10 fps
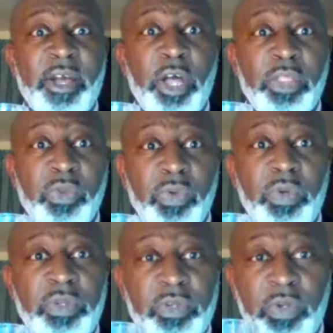come
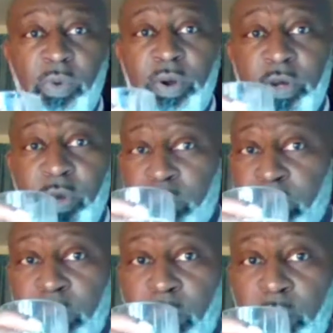through to the world
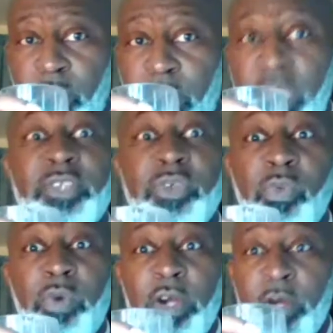into the
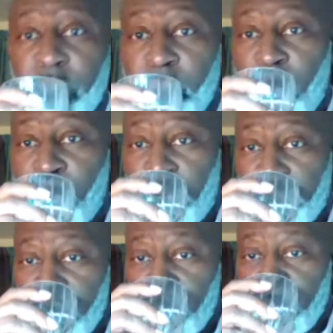world through a woman.